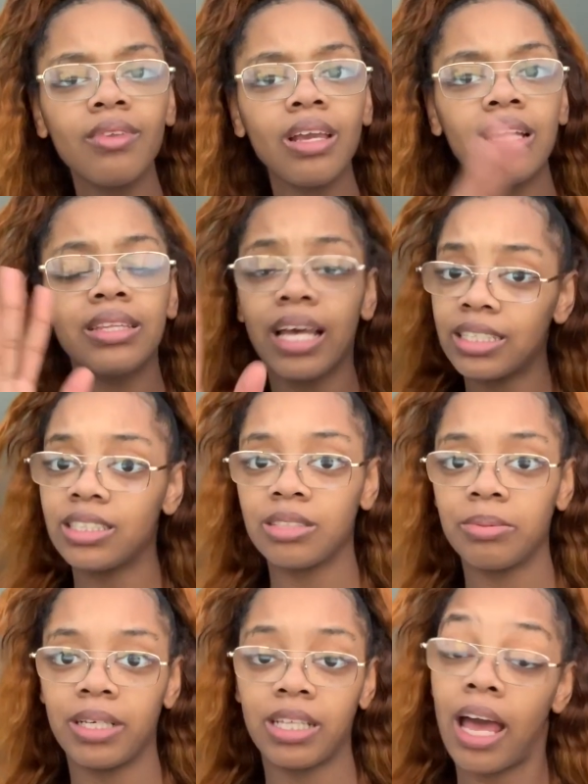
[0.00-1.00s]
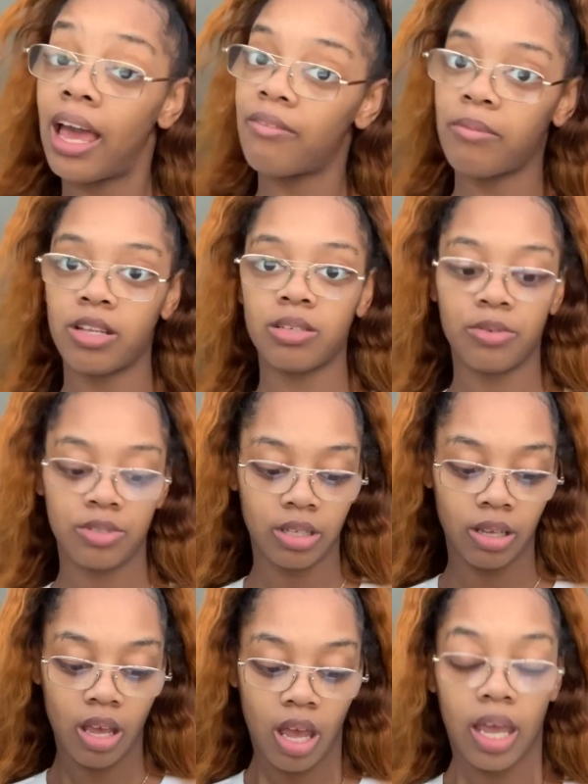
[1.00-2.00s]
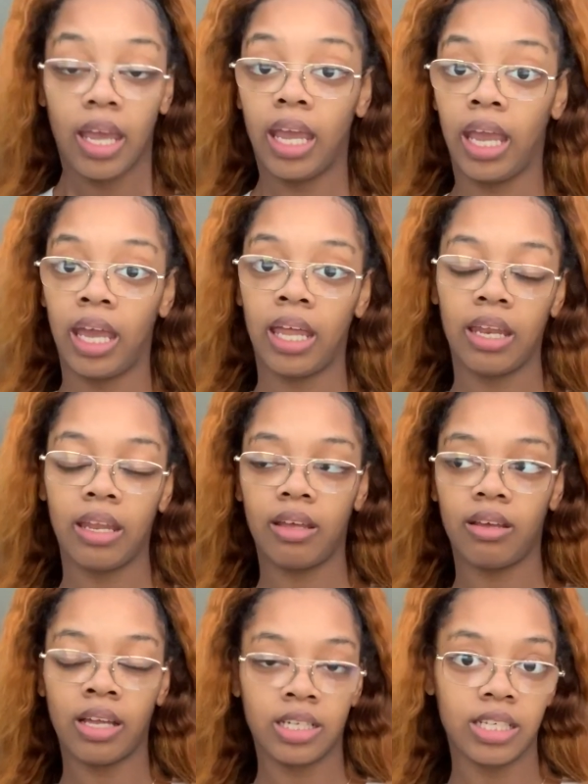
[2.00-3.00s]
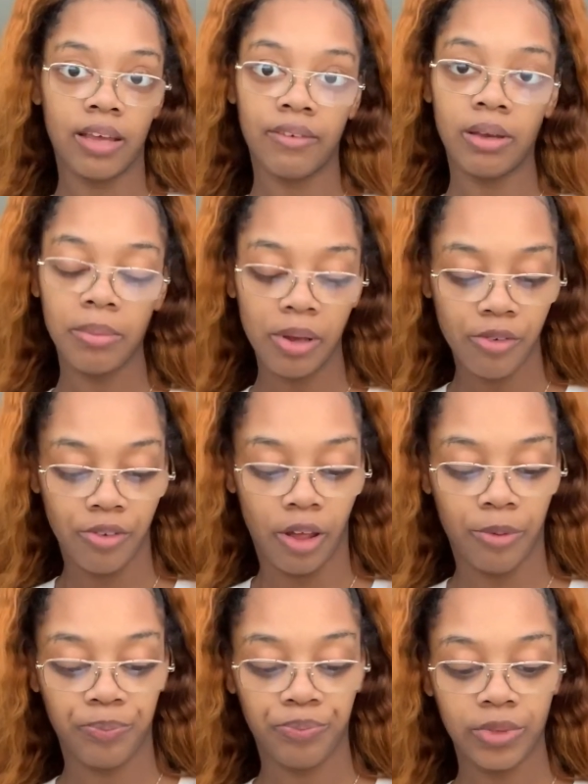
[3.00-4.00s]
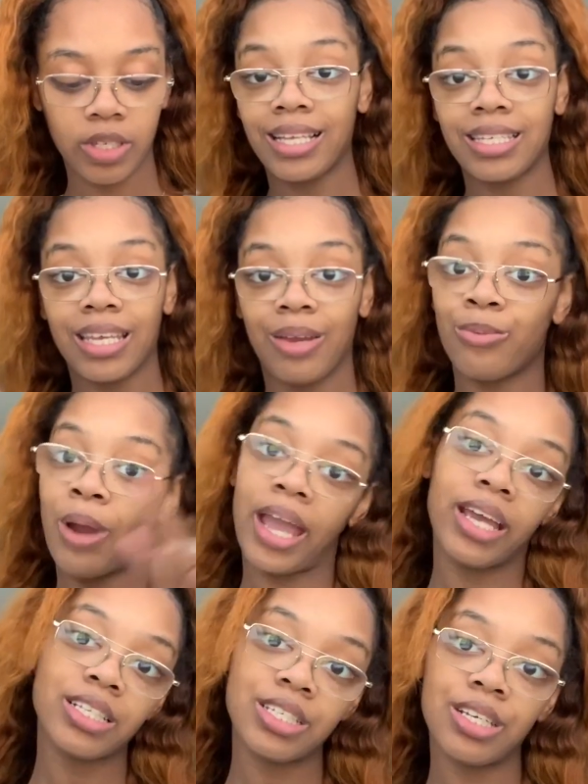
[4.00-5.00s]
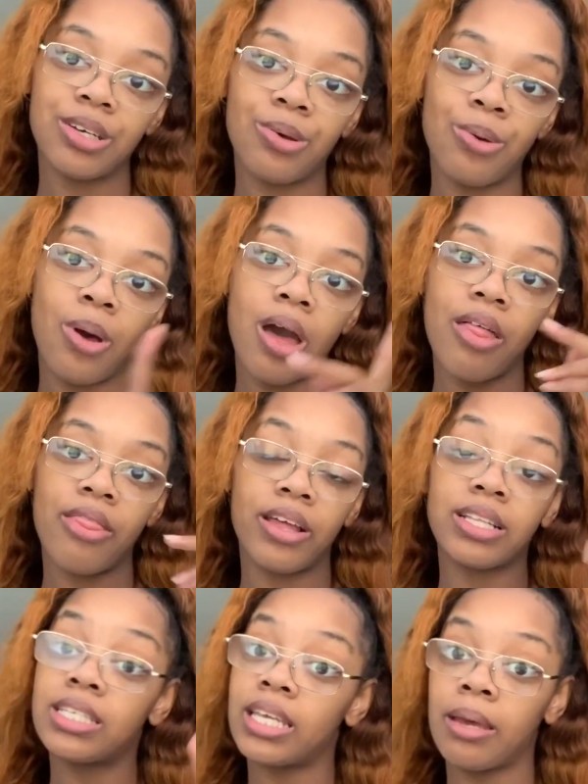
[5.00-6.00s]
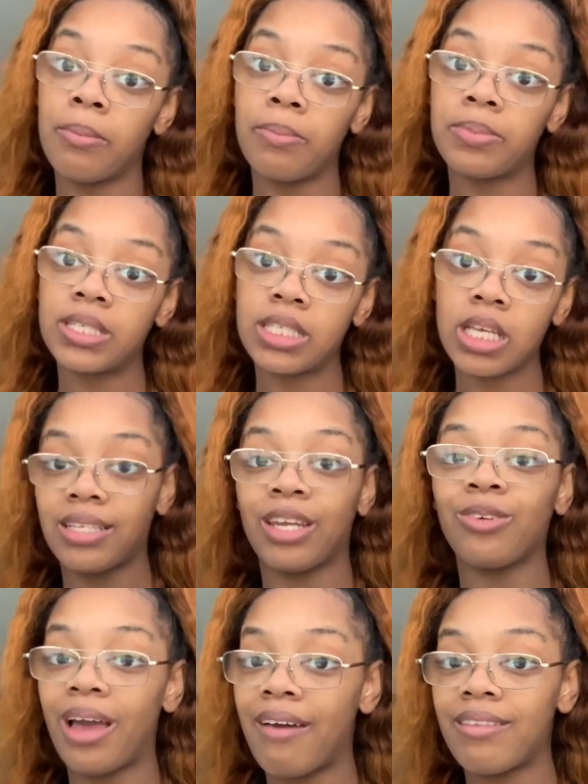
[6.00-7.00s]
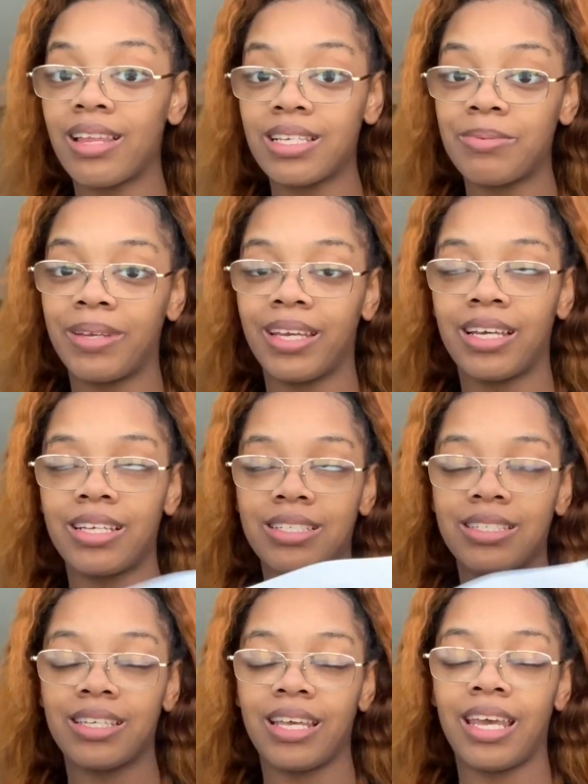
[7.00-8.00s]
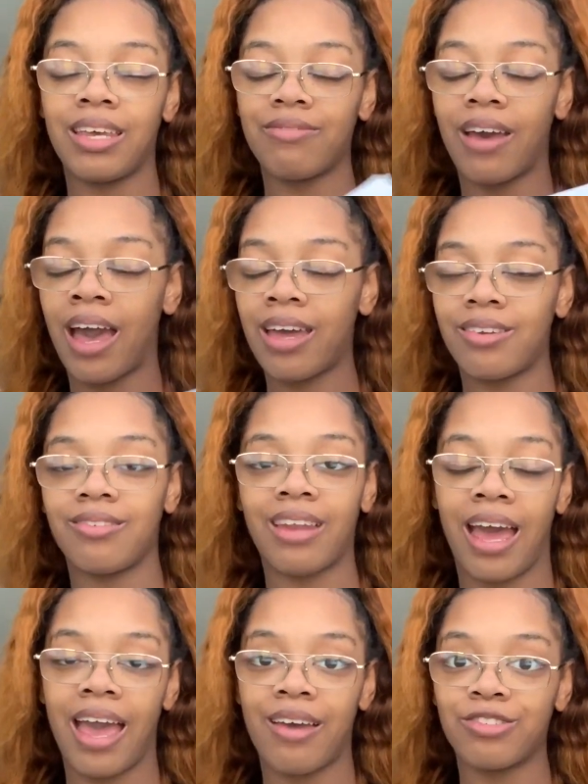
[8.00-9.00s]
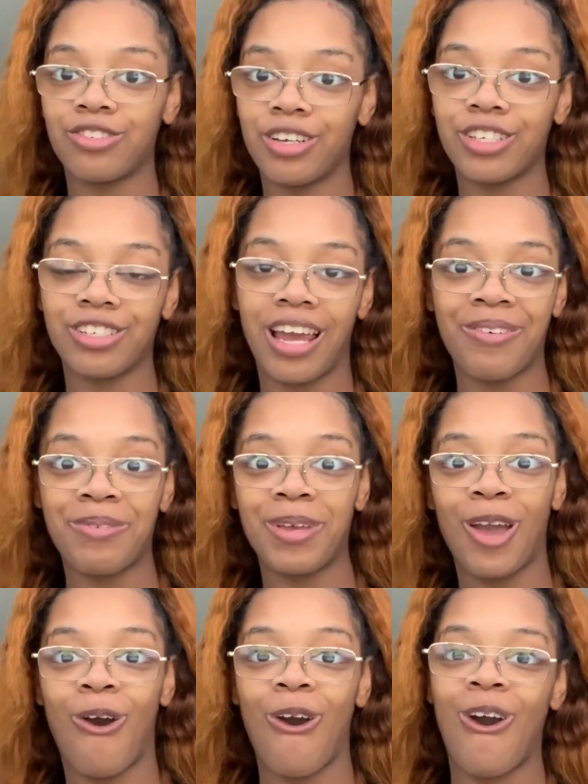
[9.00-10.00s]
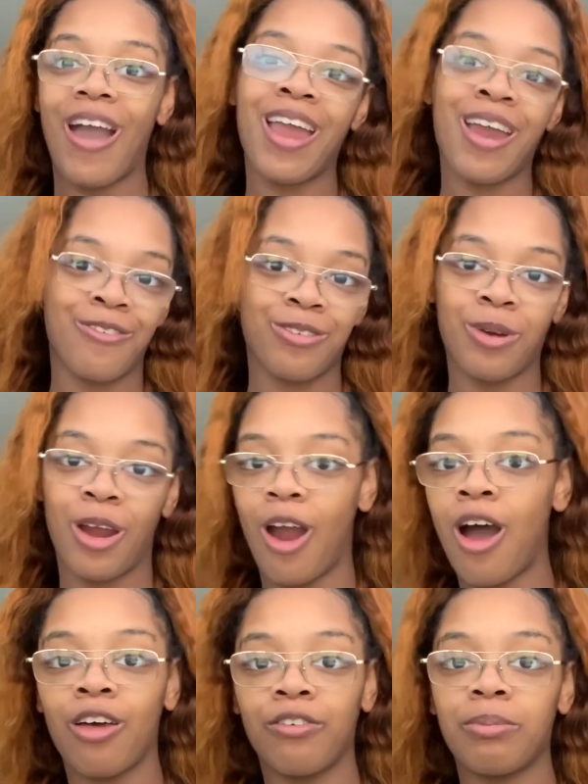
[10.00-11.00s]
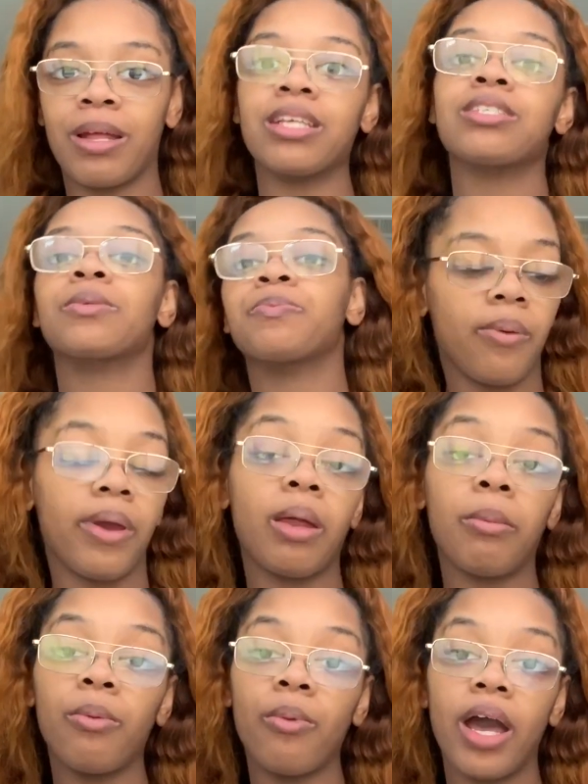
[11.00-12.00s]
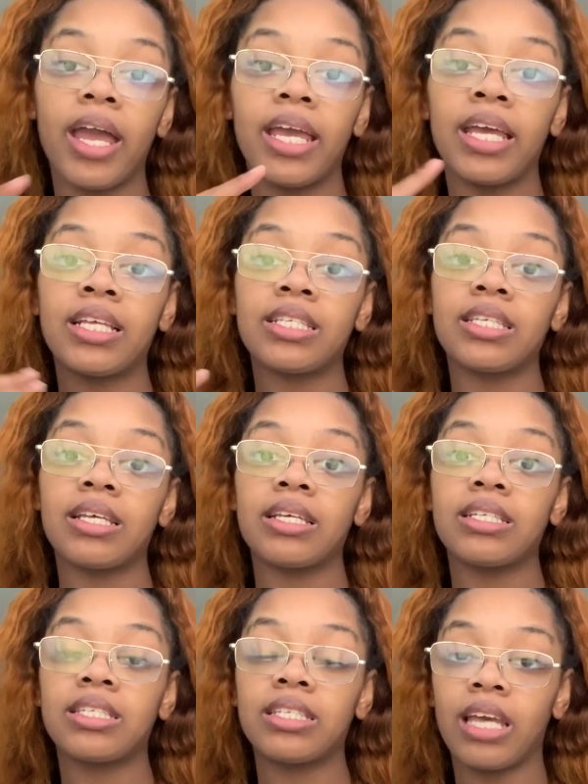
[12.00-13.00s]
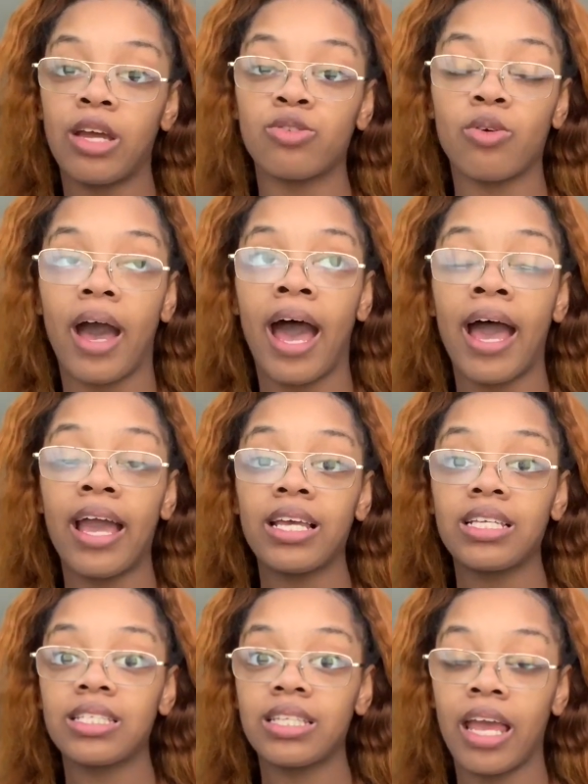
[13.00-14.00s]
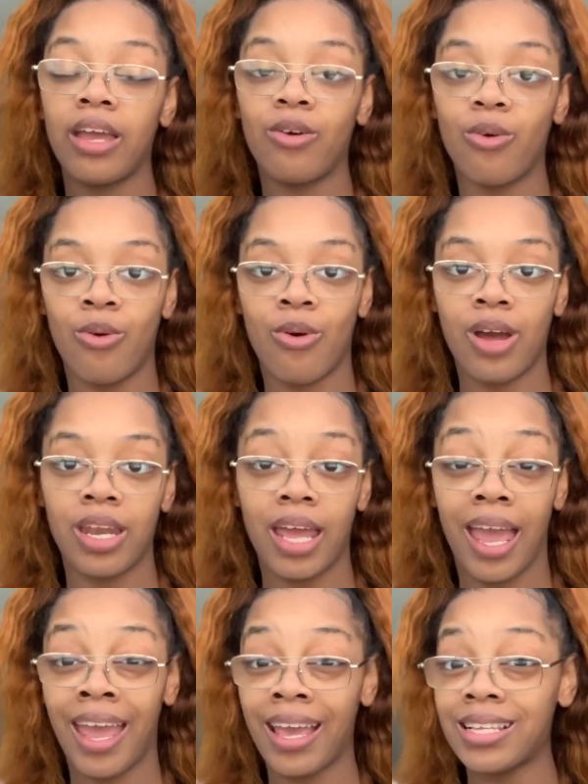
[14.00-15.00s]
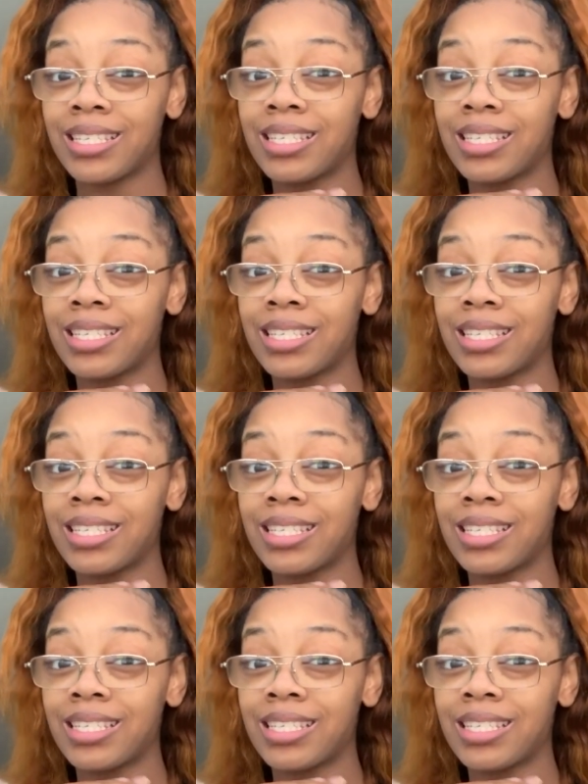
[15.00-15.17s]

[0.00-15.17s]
that's just because I have multiples and I just have good milk flow. Let's get right into the tips. I do have a list because if I do not have structure, I will be everywhere, all over the place. Anyway, number one is schedule. I stay on a